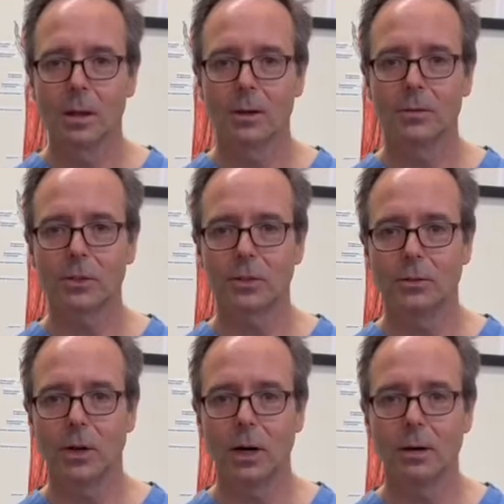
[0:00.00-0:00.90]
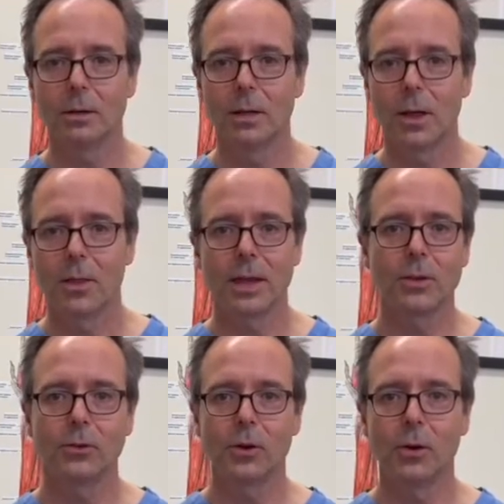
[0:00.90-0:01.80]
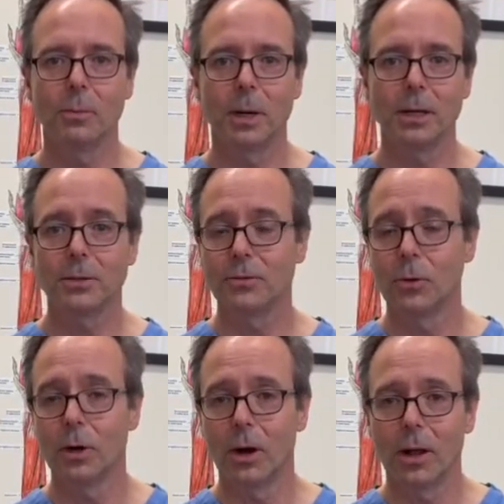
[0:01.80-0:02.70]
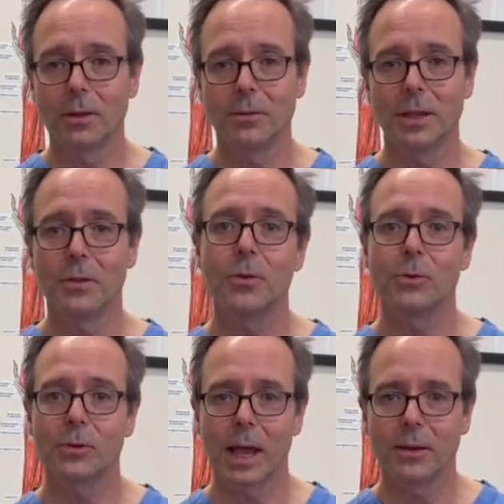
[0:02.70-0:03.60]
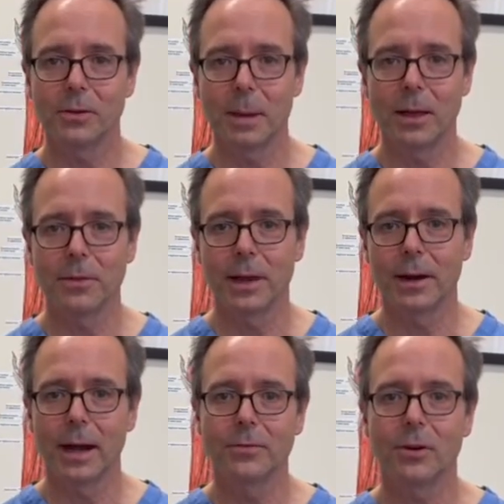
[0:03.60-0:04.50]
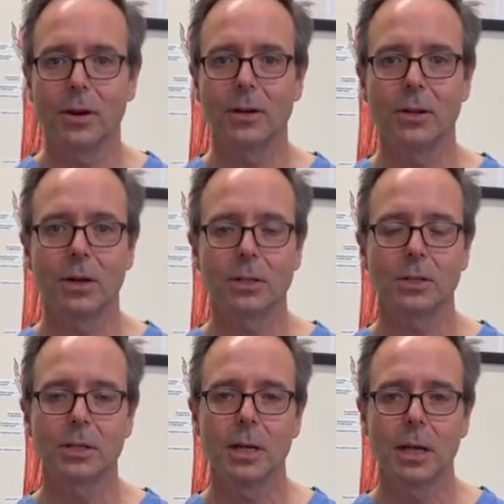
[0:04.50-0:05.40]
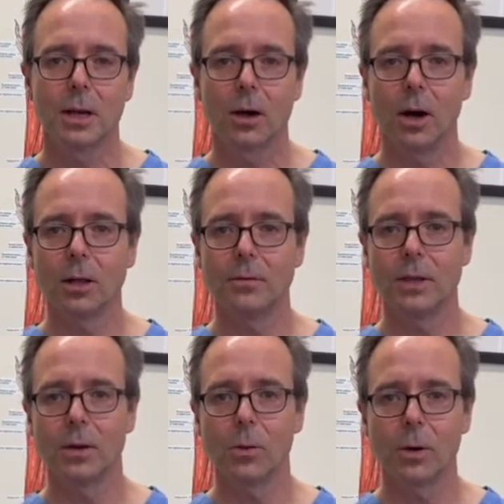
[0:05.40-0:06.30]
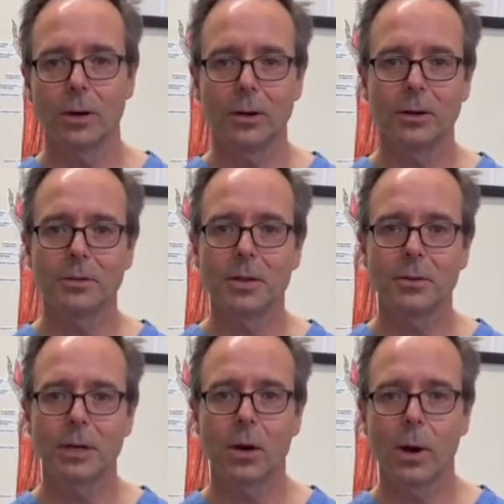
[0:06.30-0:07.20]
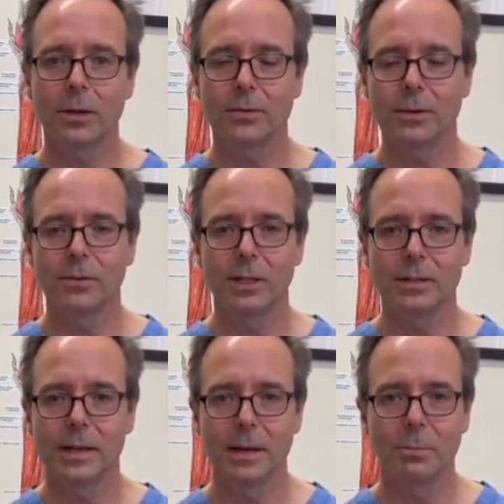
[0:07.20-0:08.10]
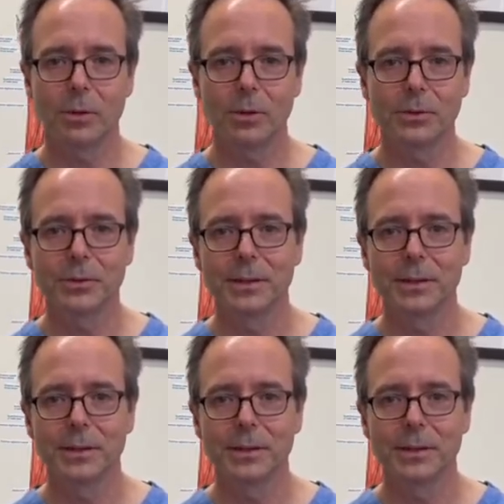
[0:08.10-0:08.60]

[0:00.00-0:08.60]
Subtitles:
First of all, thank you so much for all of the enthusiasm out there after our launch, all of the orders and the requests for free samples,